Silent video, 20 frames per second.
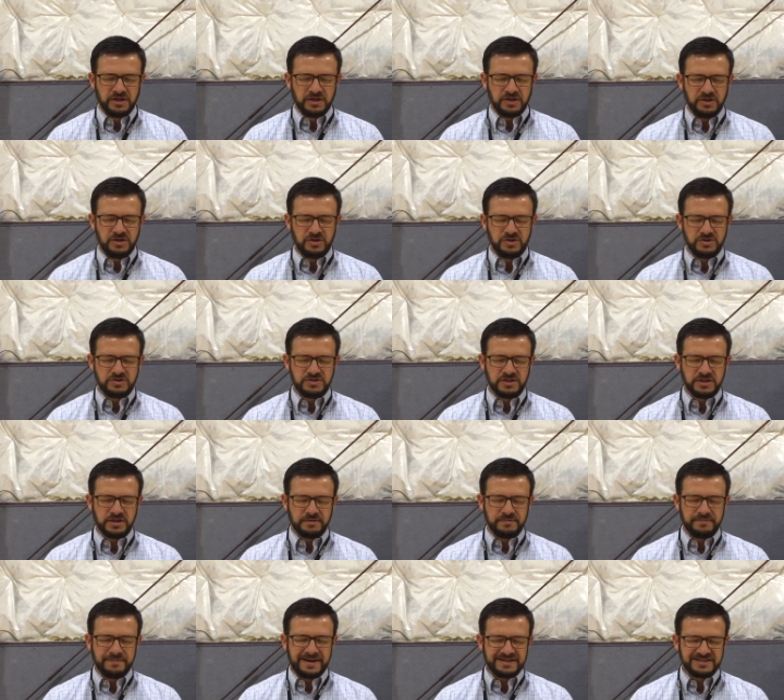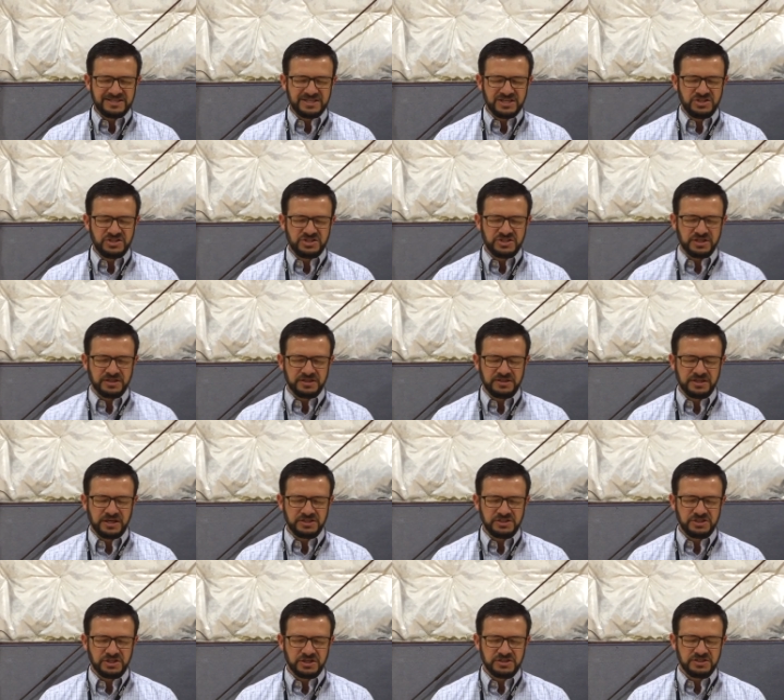Use the message to
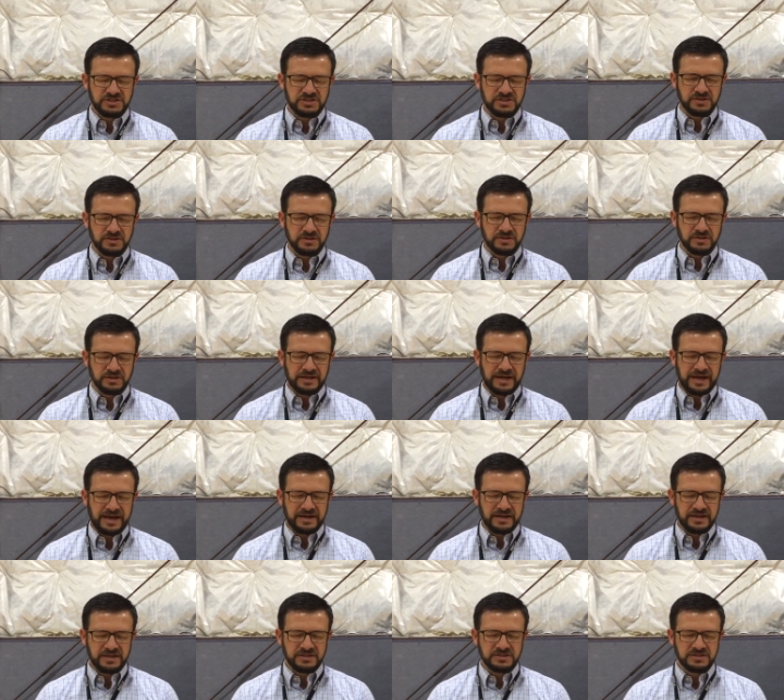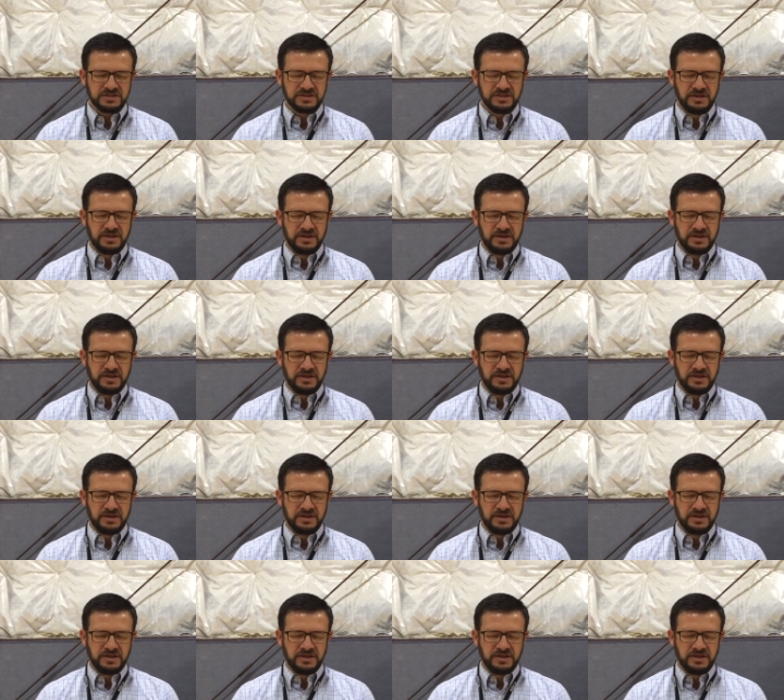touch us, to guide us,